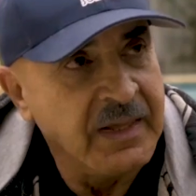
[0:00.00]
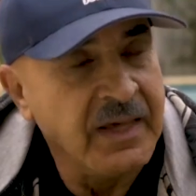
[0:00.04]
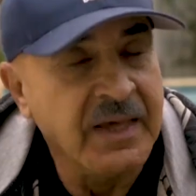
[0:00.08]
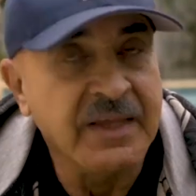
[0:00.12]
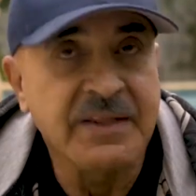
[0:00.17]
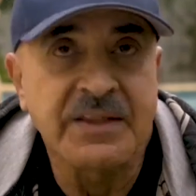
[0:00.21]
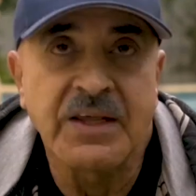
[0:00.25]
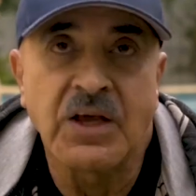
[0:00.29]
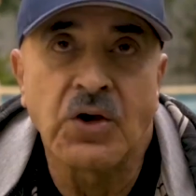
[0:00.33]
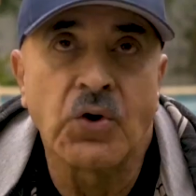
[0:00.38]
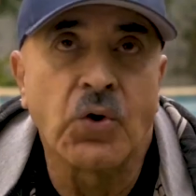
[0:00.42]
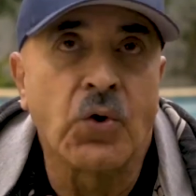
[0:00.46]

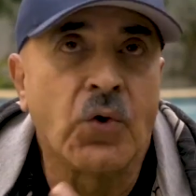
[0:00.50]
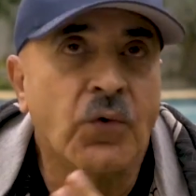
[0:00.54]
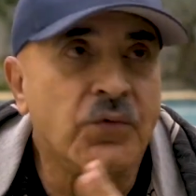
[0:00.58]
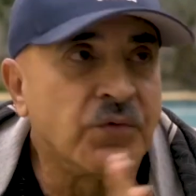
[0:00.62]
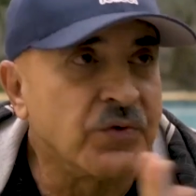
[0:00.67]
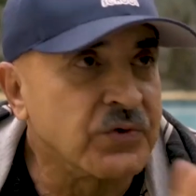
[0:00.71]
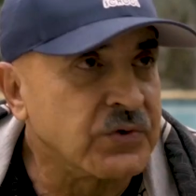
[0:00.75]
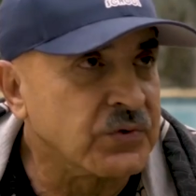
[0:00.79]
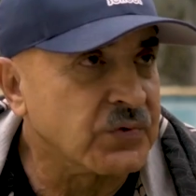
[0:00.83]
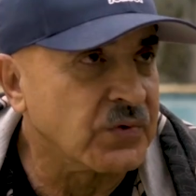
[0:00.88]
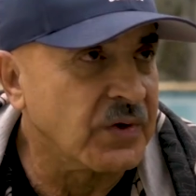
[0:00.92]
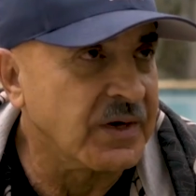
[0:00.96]
and they
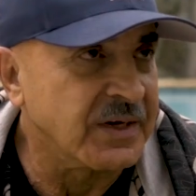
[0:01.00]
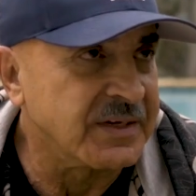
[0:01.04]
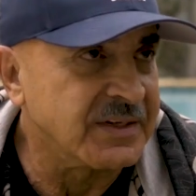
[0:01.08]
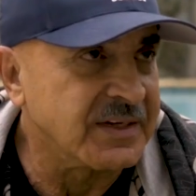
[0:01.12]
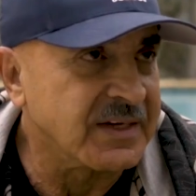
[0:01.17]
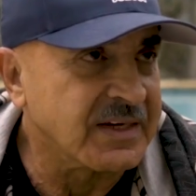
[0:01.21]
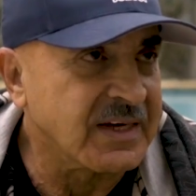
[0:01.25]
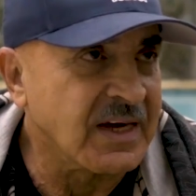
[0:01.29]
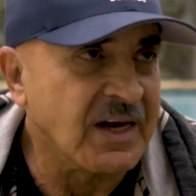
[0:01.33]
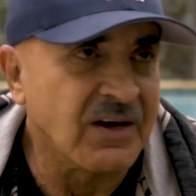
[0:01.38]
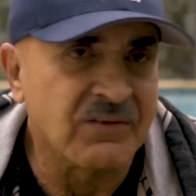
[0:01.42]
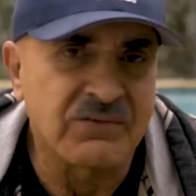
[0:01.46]
overtrained
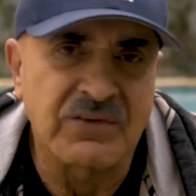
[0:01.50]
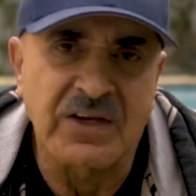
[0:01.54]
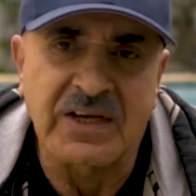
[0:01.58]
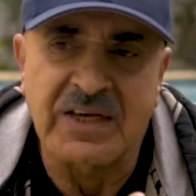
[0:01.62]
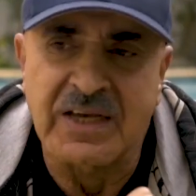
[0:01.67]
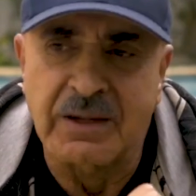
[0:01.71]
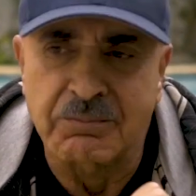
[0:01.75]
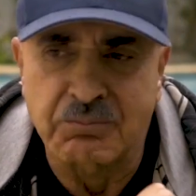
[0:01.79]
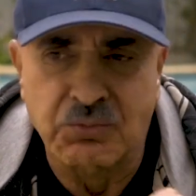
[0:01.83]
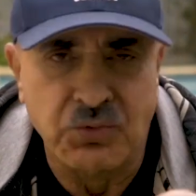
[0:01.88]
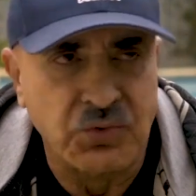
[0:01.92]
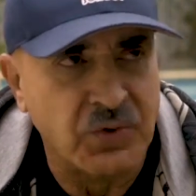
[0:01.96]
the calves. They
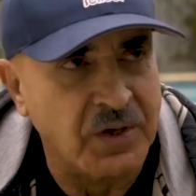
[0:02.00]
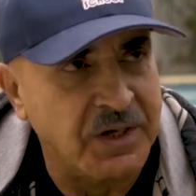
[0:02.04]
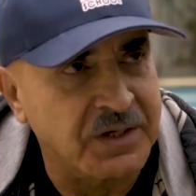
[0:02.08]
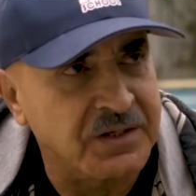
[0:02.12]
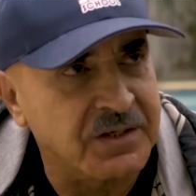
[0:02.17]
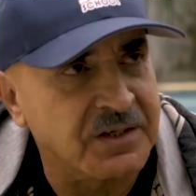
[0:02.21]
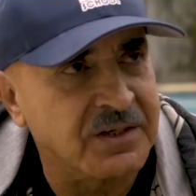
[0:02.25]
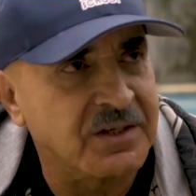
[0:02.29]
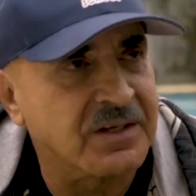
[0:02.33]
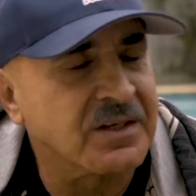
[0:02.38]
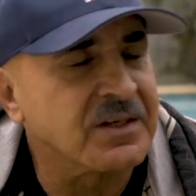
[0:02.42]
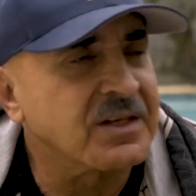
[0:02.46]
kept
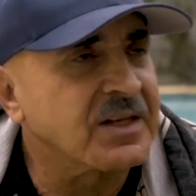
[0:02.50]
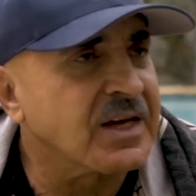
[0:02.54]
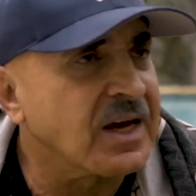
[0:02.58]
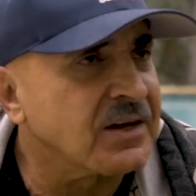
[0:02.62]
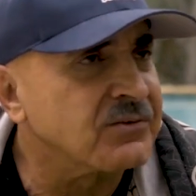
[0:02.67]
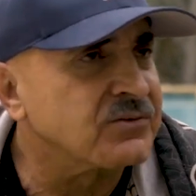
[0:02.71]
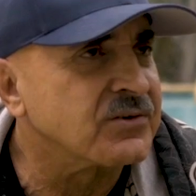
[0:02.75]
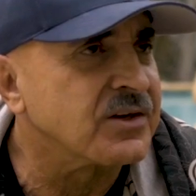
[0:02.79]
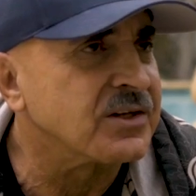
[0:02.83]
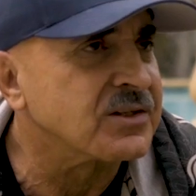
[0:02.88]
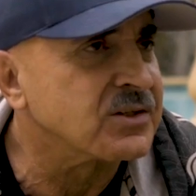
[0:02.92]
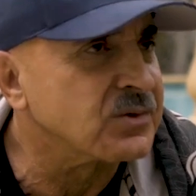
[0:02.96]
training, and the
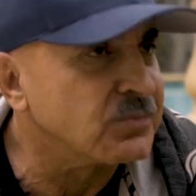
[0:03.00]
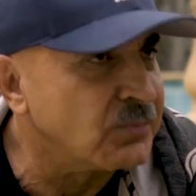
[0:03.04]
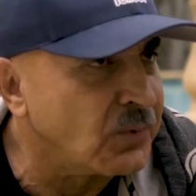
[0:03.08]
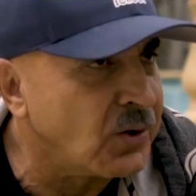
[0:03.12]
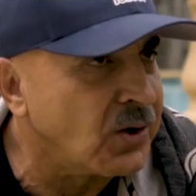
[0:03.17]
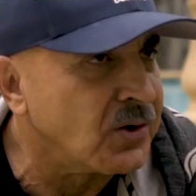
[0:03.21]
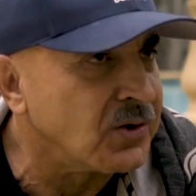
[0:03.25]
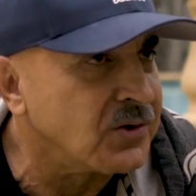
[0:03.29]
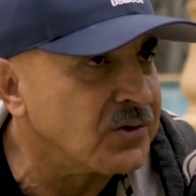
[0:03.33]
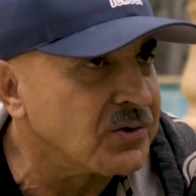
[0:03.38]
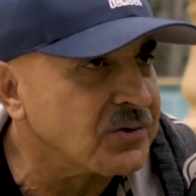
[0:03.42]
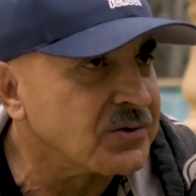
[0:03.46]
calves got
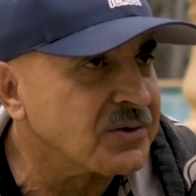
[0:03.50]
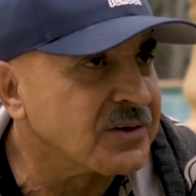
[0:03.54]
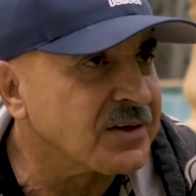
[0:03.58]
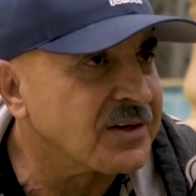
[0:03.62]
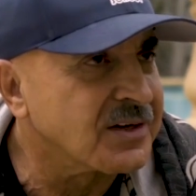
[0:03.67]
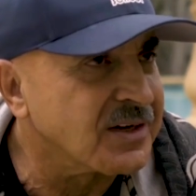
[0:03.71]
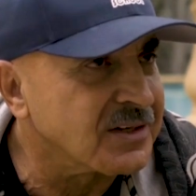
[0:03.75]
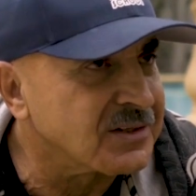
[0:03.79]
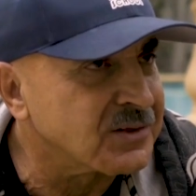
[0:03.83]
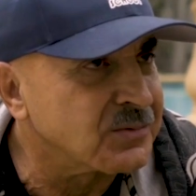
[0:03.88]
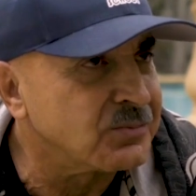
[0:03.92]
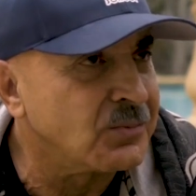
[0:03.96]
smaller.
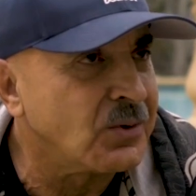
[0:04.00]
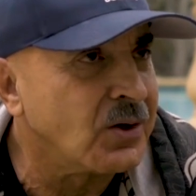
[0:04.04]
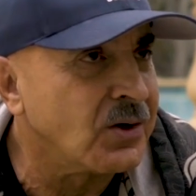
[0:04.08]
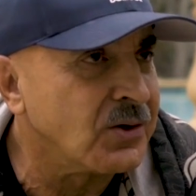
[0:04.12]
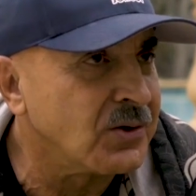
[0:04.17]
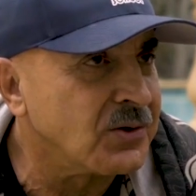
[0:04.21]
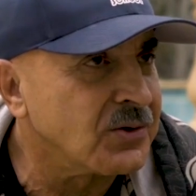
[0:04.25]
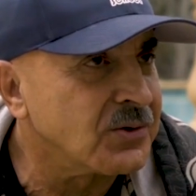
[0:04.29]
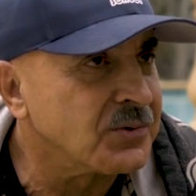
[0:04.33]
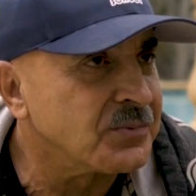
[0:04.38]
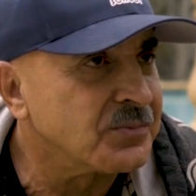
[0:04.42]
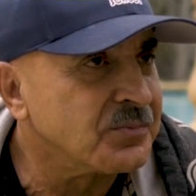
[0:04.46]
It got
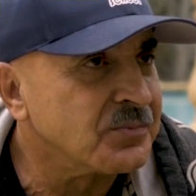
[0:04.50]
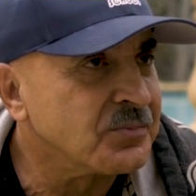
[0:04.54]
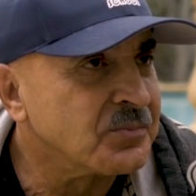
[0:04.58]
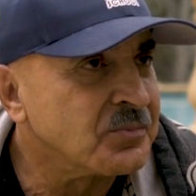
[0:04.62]
smaller.